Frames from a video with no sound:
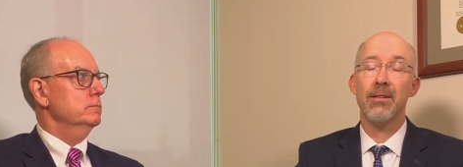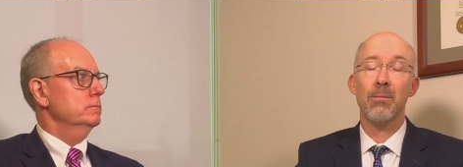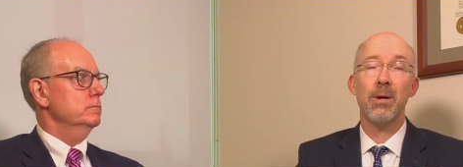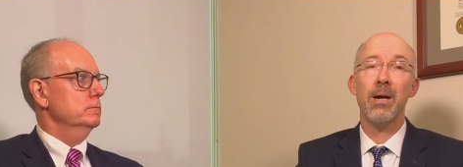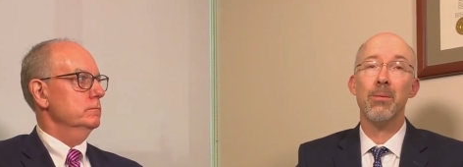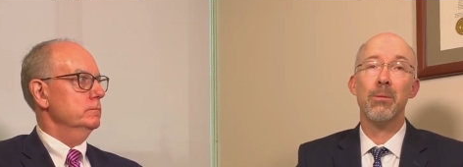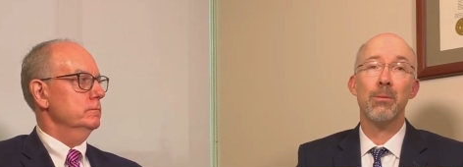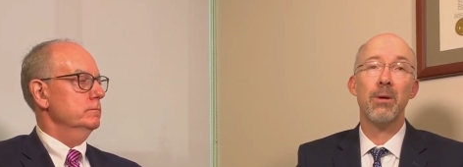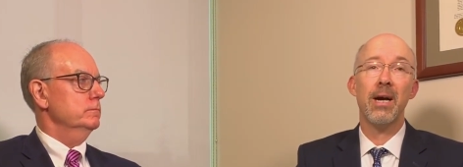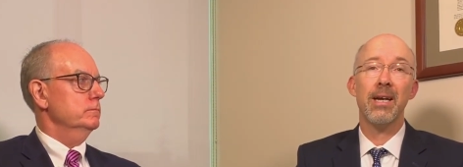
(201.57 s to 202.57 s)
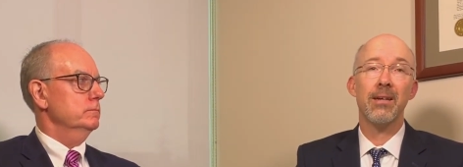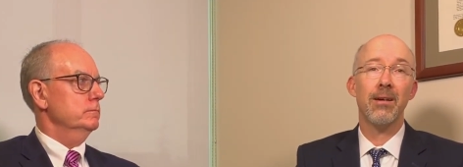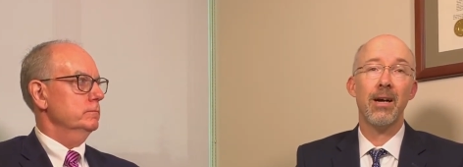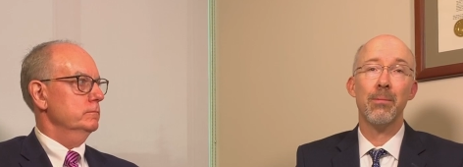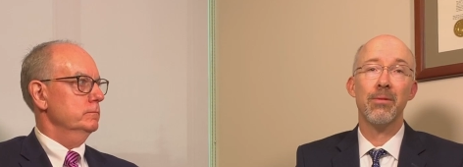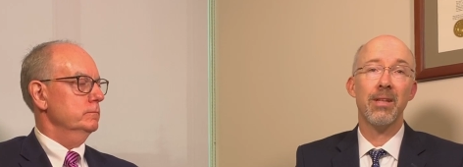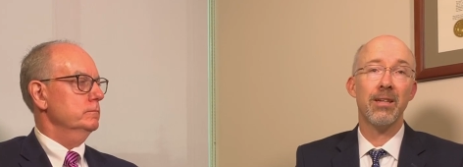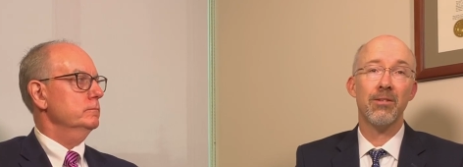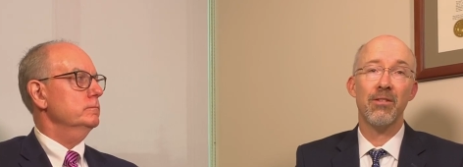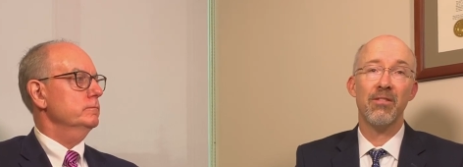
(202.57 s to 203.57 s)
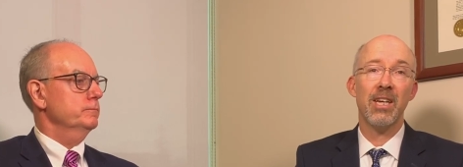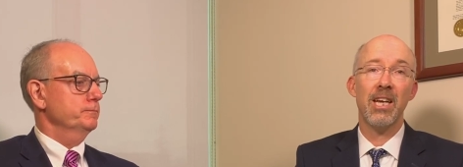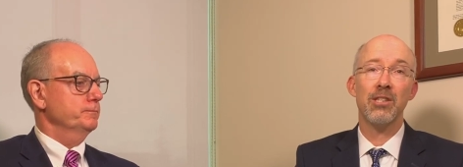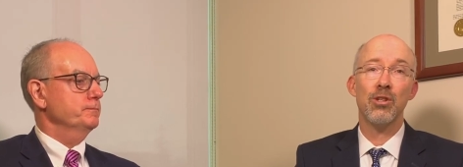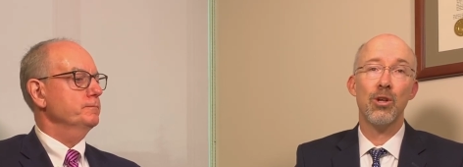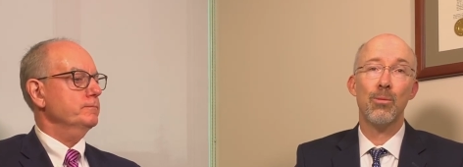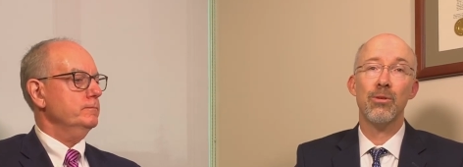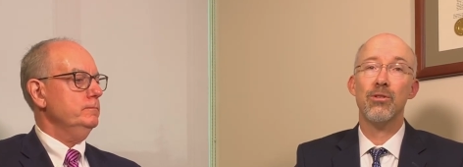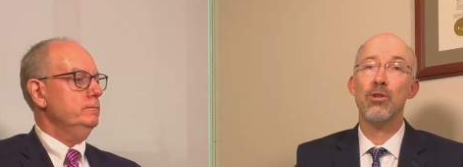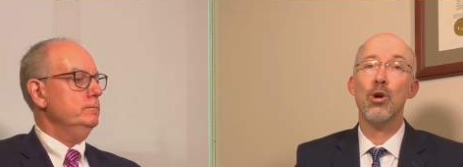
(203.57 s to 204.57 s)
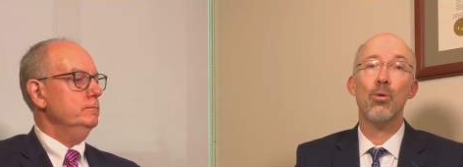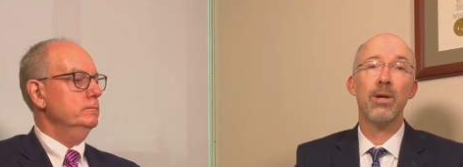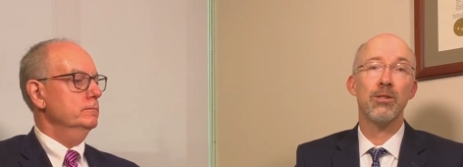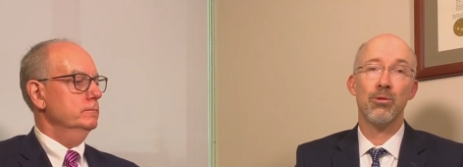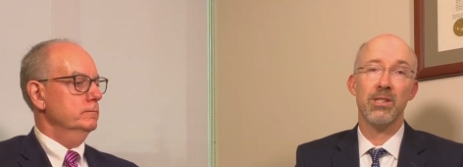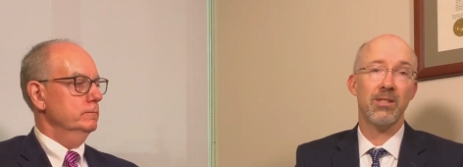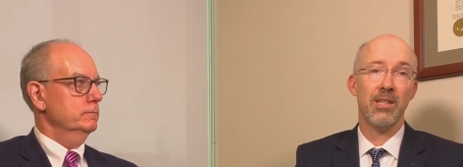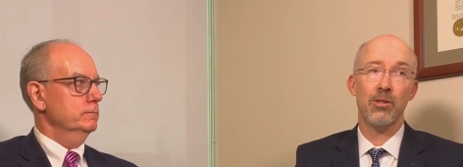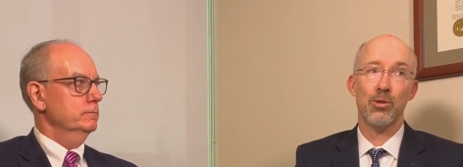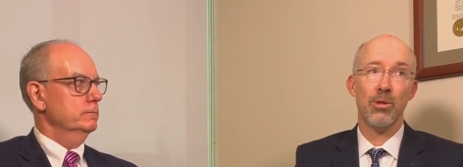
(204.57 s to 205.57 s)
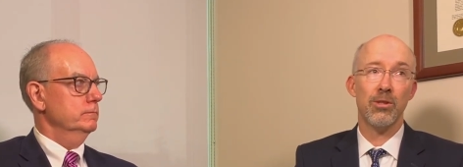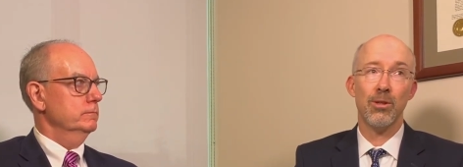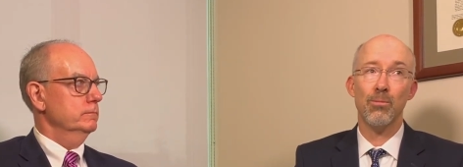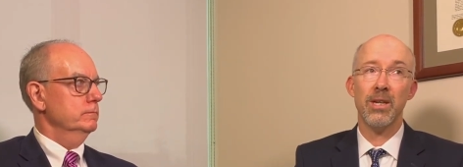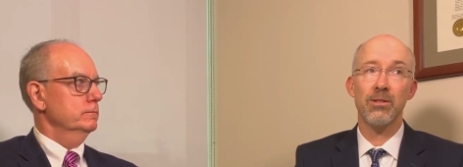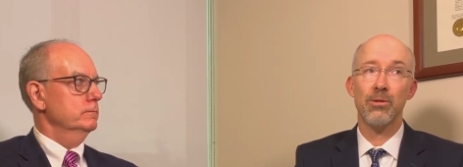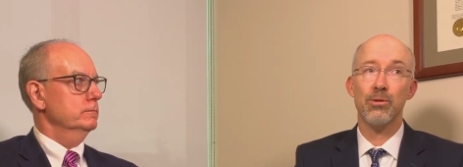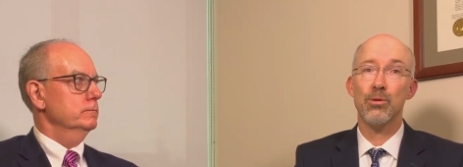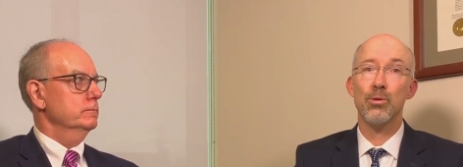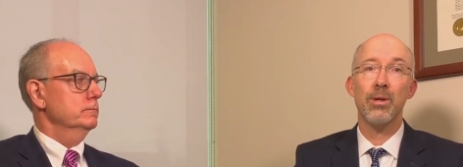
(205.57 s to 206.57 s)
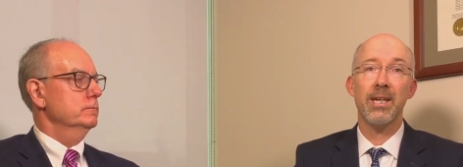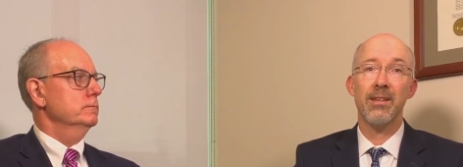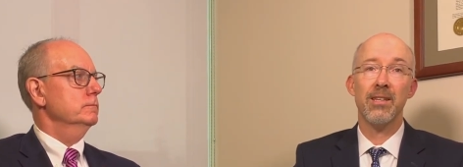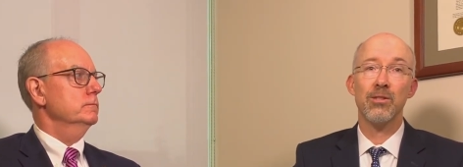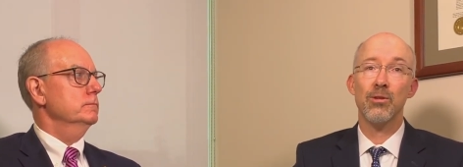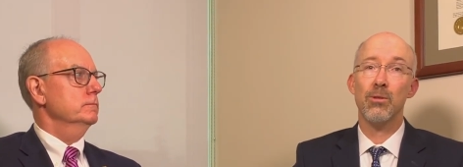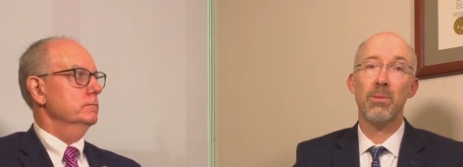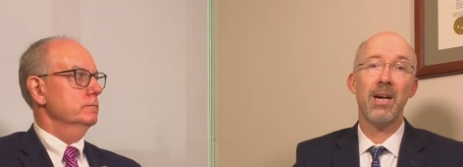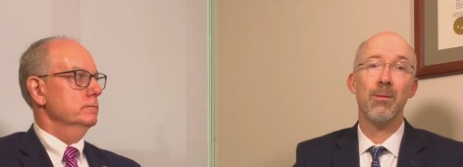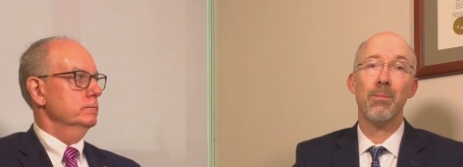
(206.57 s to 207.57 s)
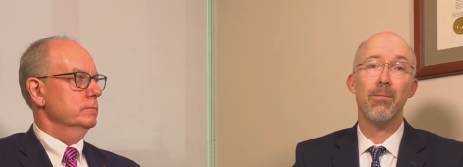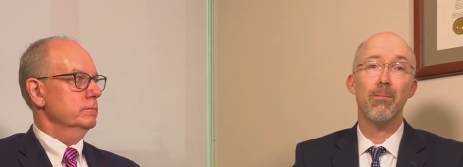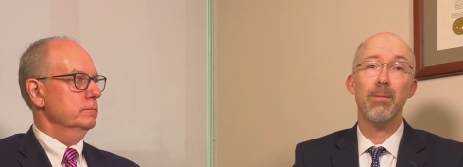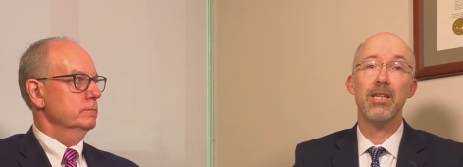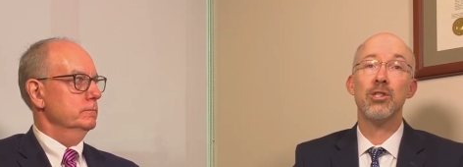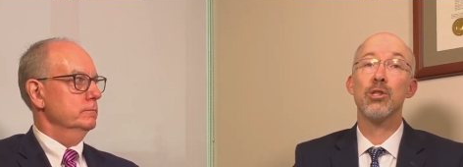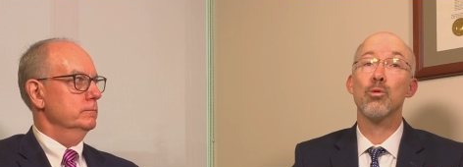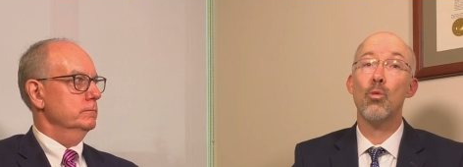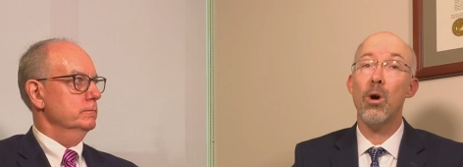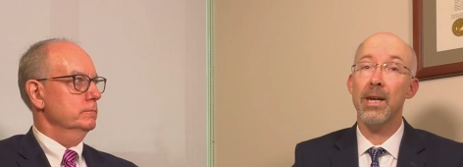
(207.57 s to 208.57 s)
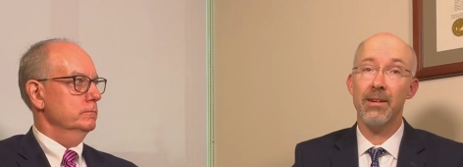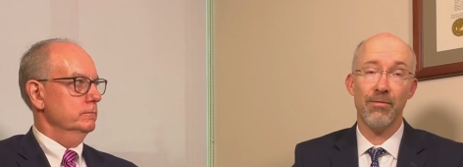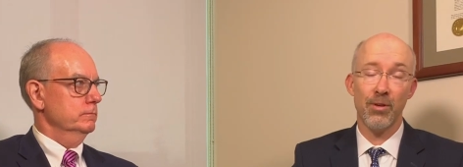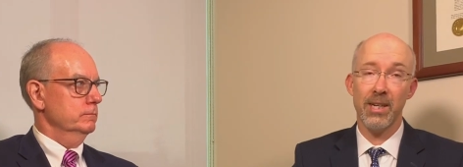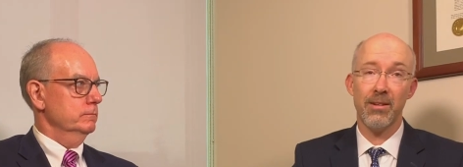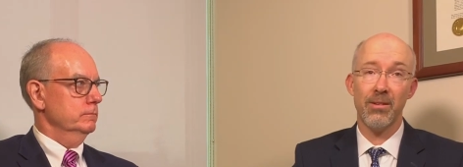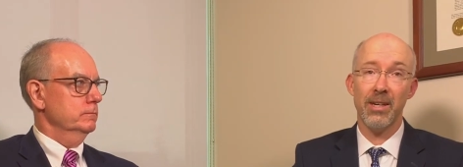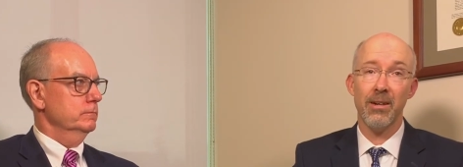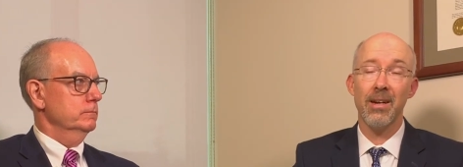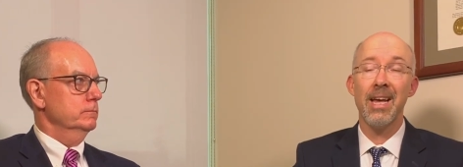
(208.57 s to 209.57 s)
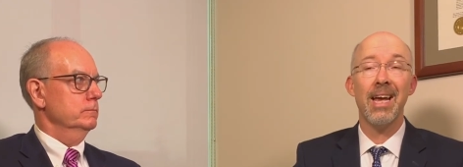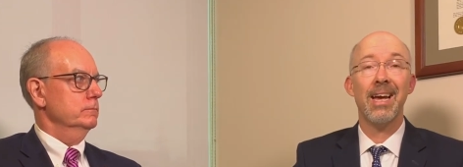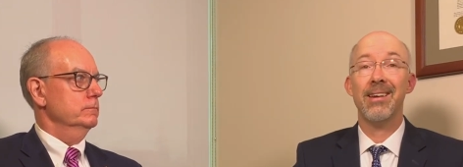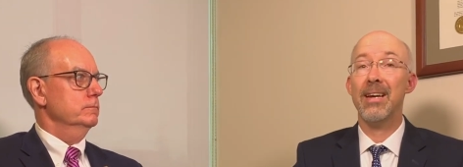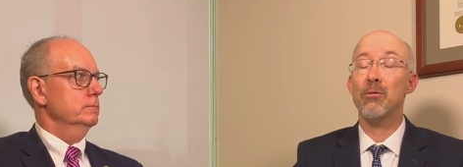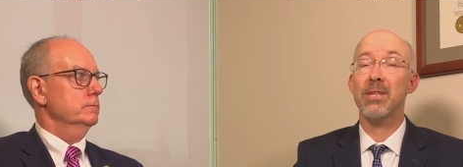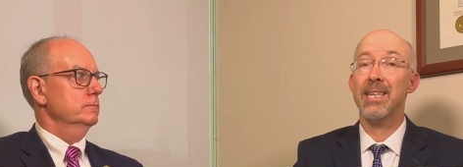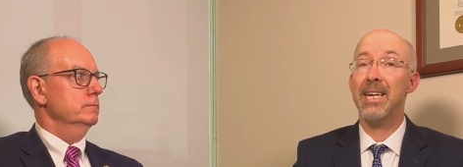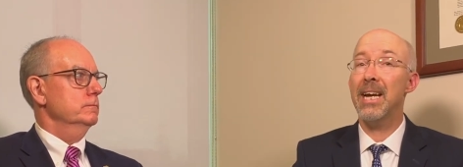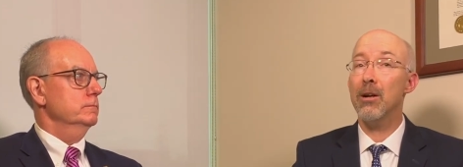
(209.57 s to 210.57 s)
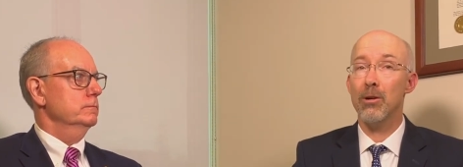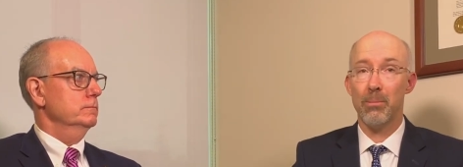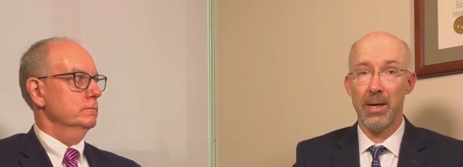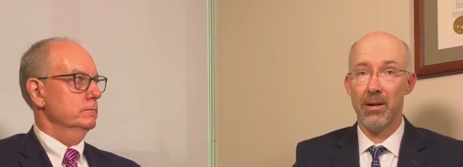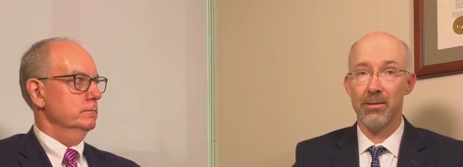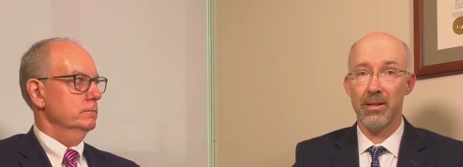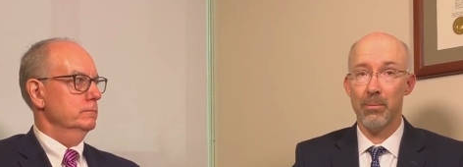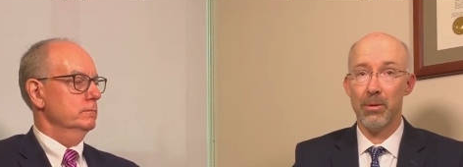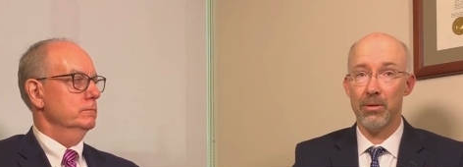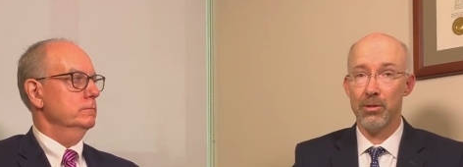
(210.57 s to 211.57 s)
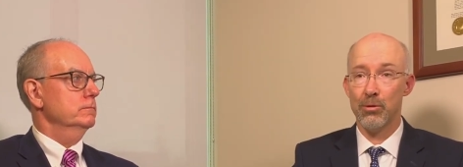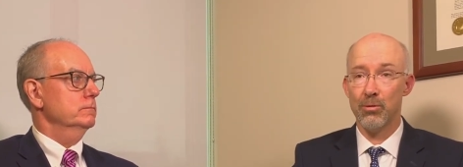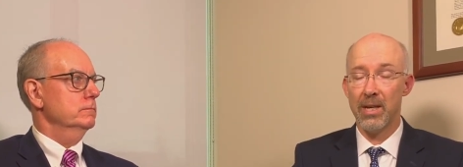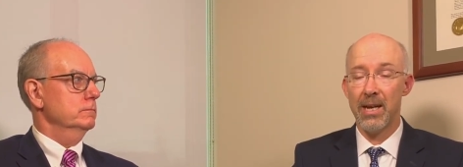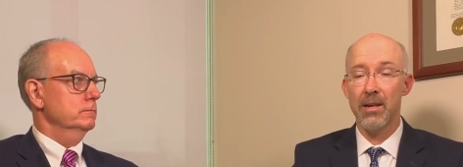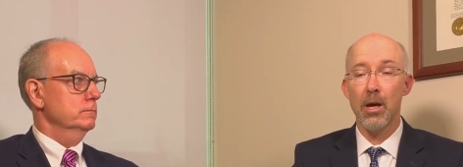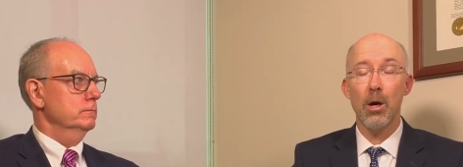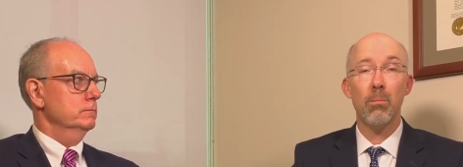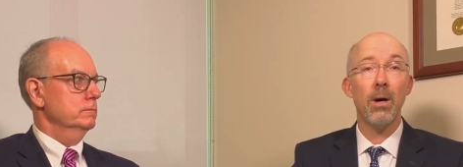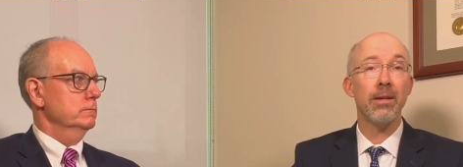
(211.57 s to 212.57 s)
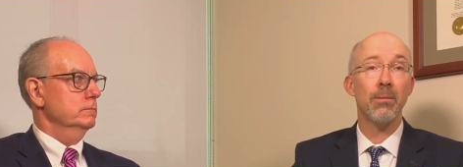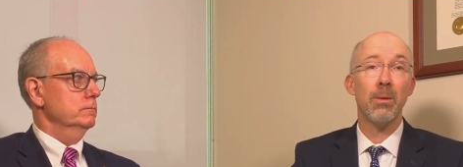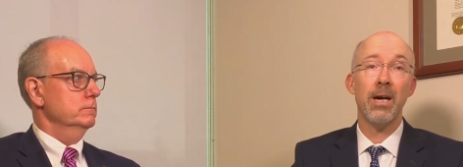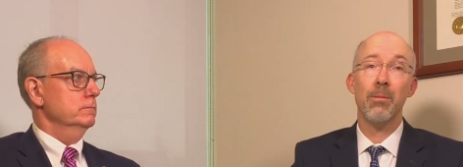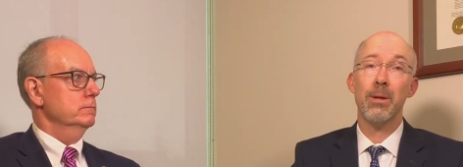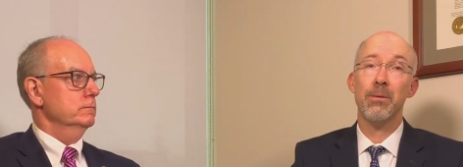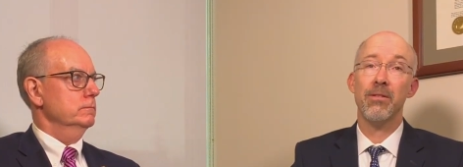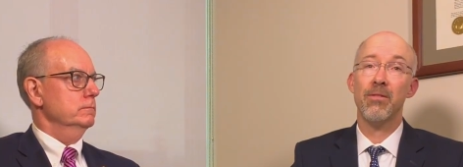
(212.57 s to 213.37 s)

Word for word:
Speaker 1: the buyer may be buying hypothetically a vacation home with no interest in short-term rentals or doing anything. So the buyer may just want it free and clear and not really care about the ability to do that. But the buyer may be